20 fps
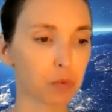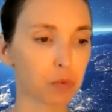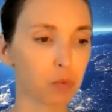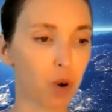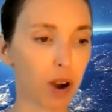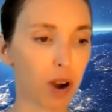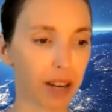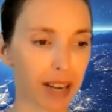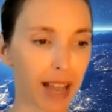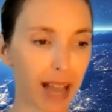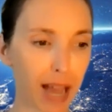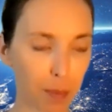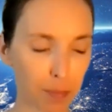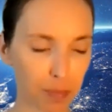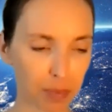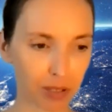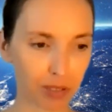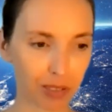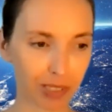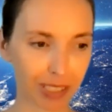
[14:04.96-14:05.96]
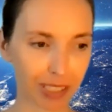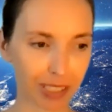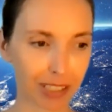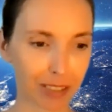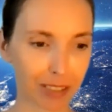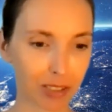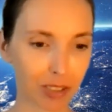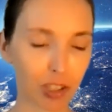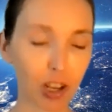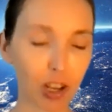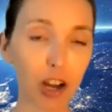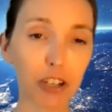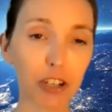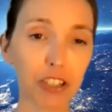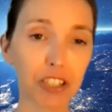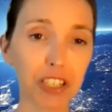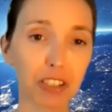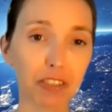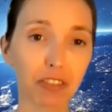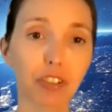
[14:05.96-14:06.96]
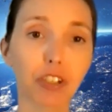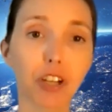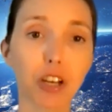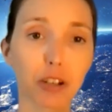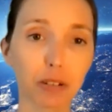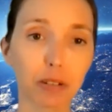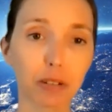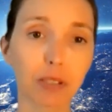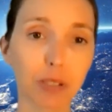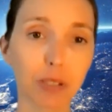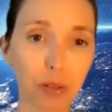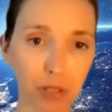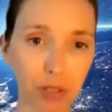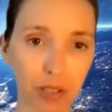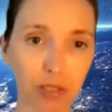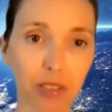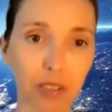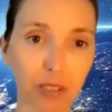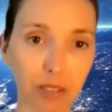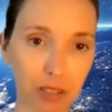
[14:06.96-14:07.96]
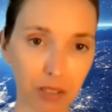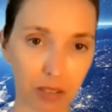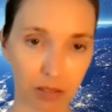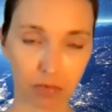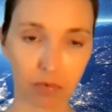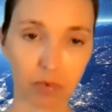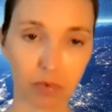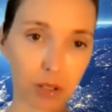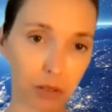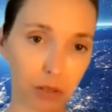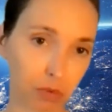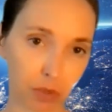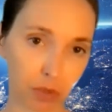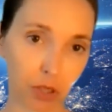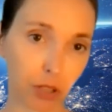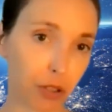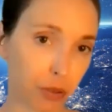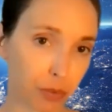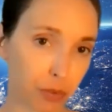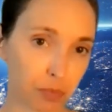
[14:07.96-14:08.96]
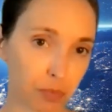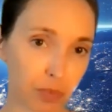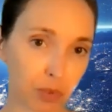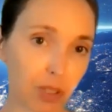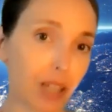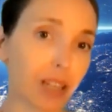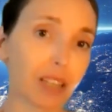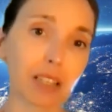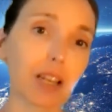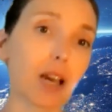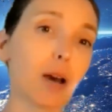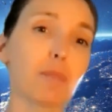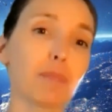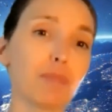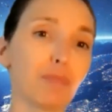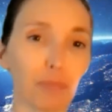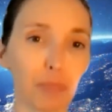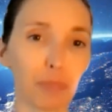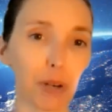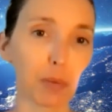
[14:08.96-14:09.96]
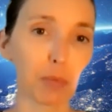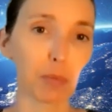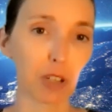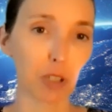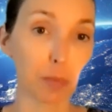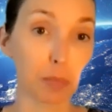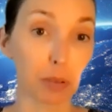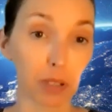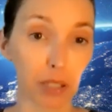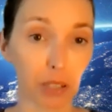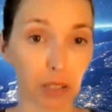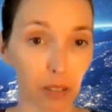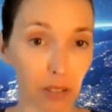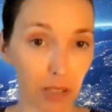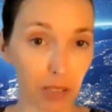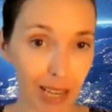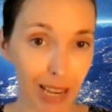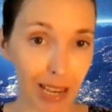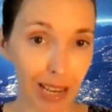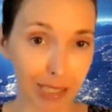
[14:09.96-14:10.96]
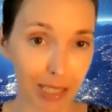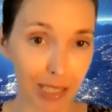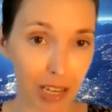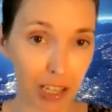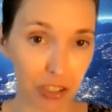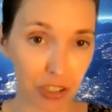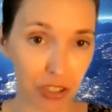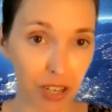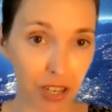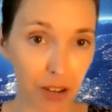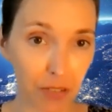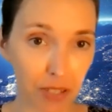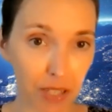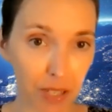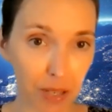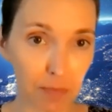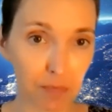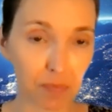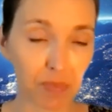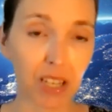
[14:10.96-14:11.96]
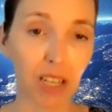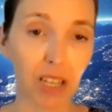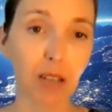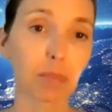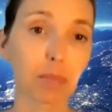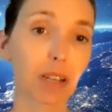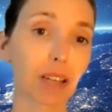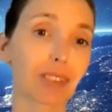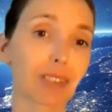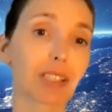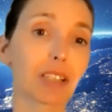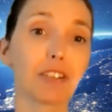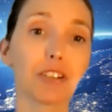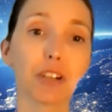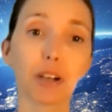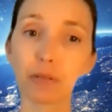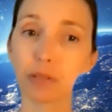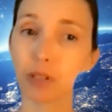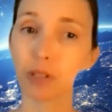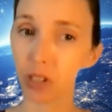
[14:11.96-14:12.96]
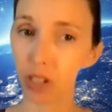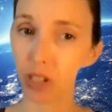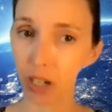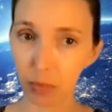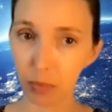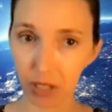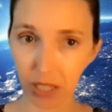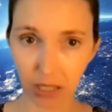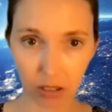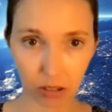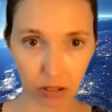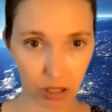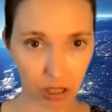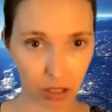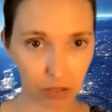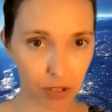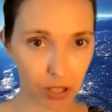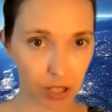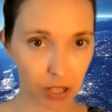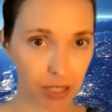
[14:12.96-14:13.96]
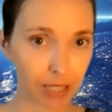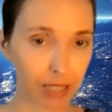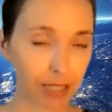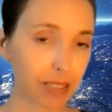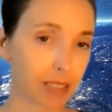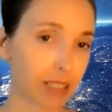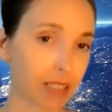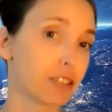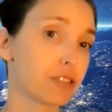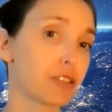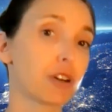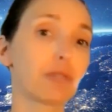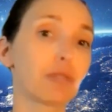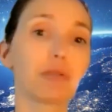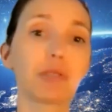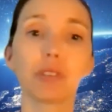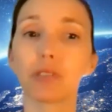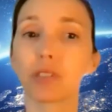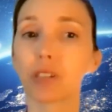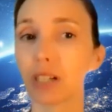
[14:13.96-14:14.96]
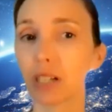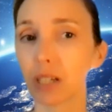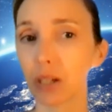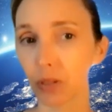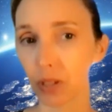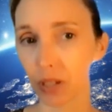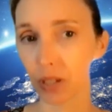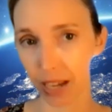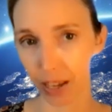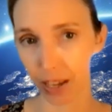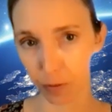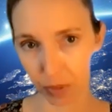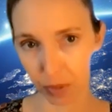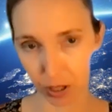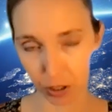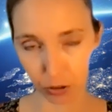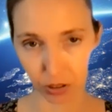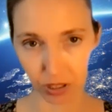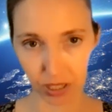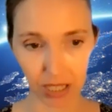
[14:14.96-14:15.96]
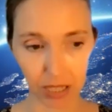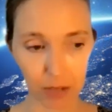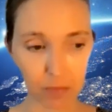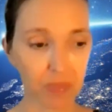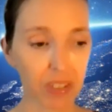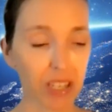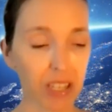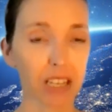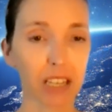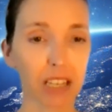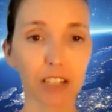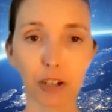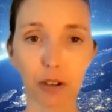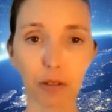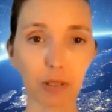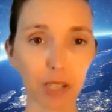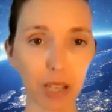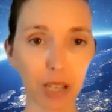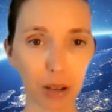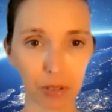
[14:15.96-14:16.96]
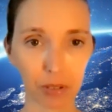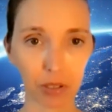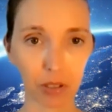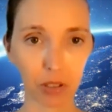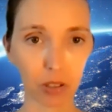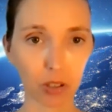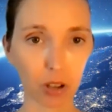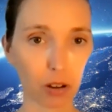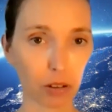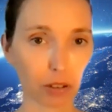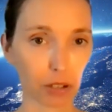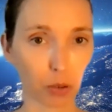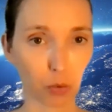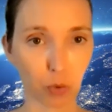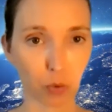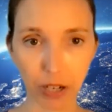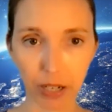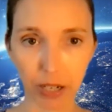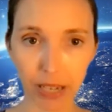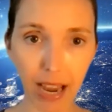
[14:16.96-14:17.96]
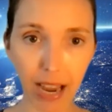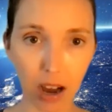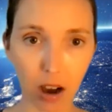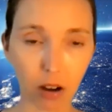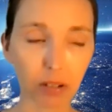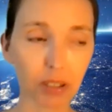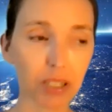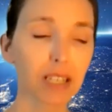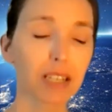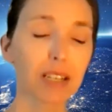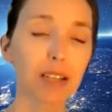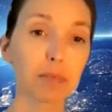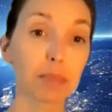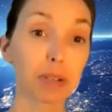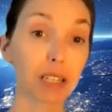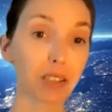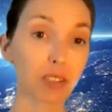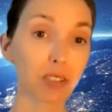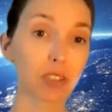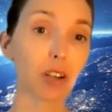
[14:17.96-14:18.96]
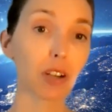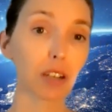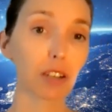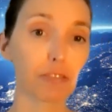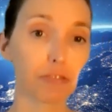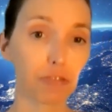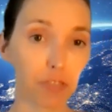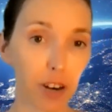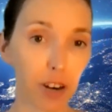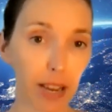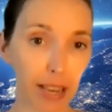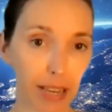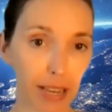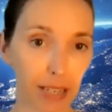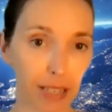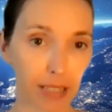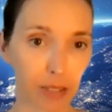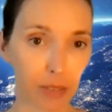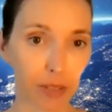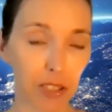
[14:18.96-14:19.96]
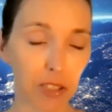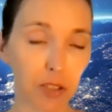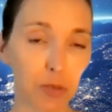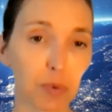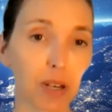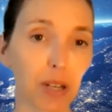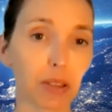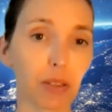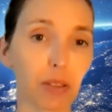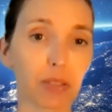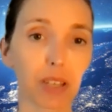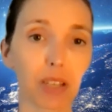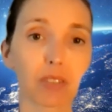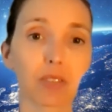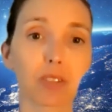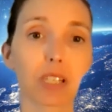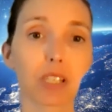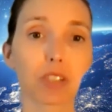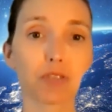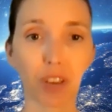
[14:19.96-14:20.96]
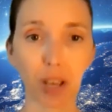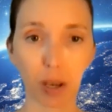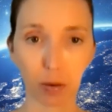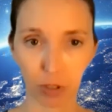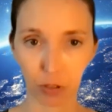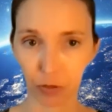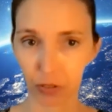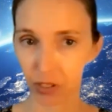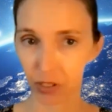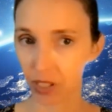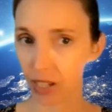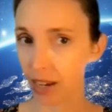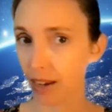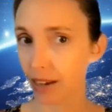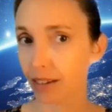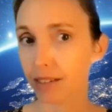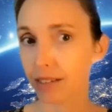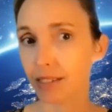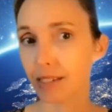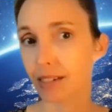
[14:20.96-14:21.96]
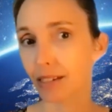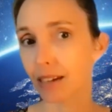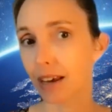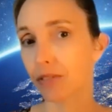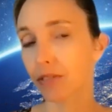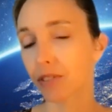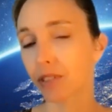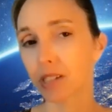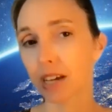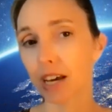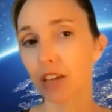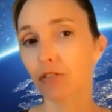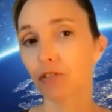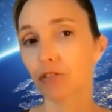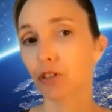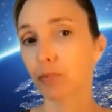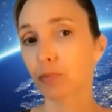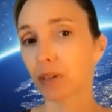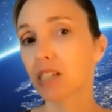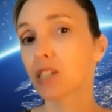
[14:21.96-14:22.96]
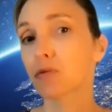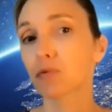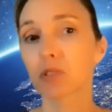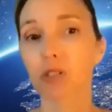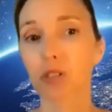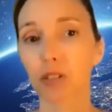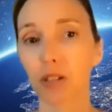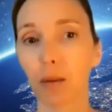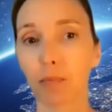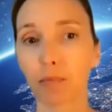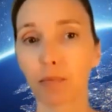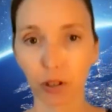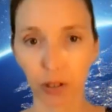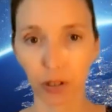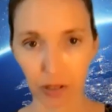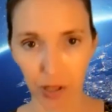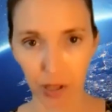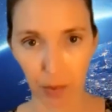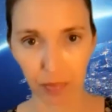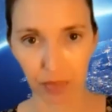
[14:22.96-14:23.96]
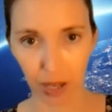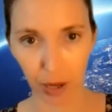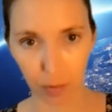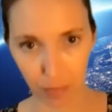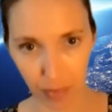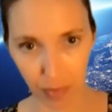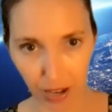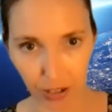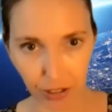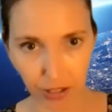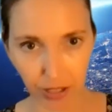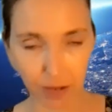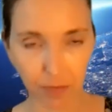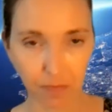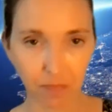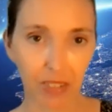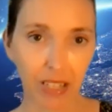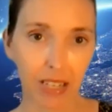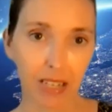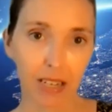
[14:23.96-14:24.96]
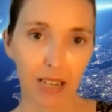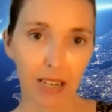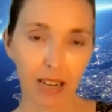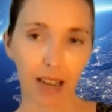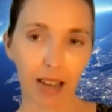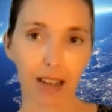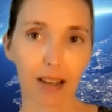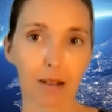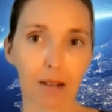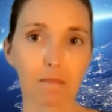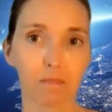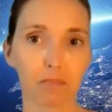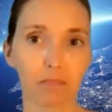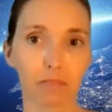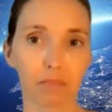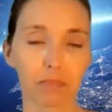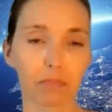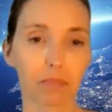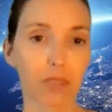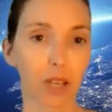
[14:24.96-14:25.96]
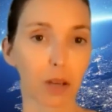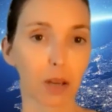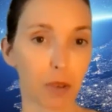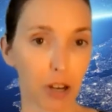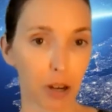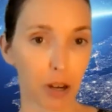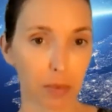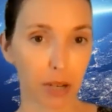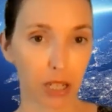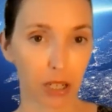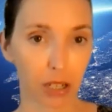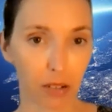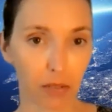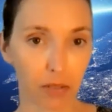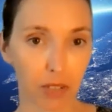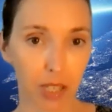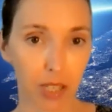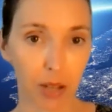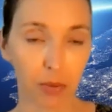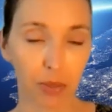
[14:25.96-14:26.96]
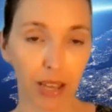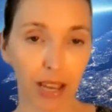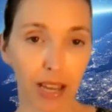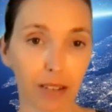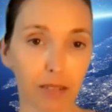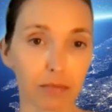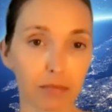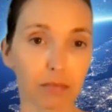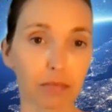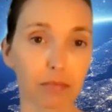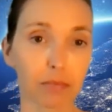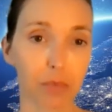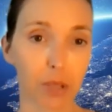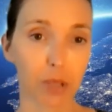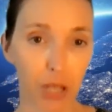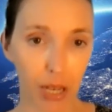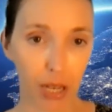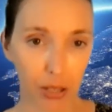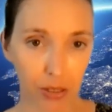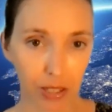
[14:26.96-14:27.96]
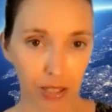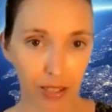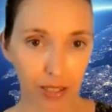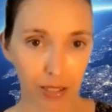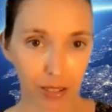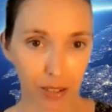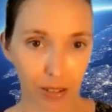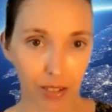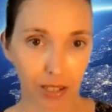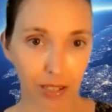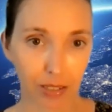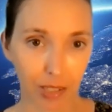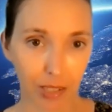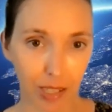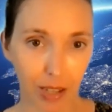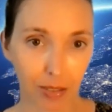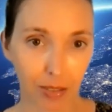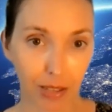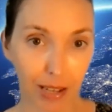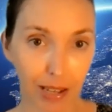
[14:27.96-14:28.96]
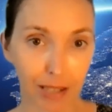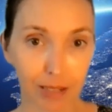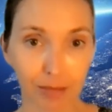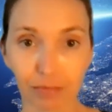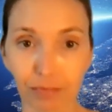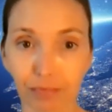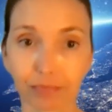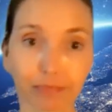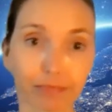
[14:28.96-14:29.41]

what happens is Socrates knows that they're setting up pretty much a political assassination of him, because he knows it's going to be a guilty verdict. He knows he's going to get the death penalty. He knows how this is all going to work out, but he's not afraid. And that's one of the things that he's famous for saying, is that death is either a peaceful slumber or something better. He may or may not have said that. We like the idea that he said that.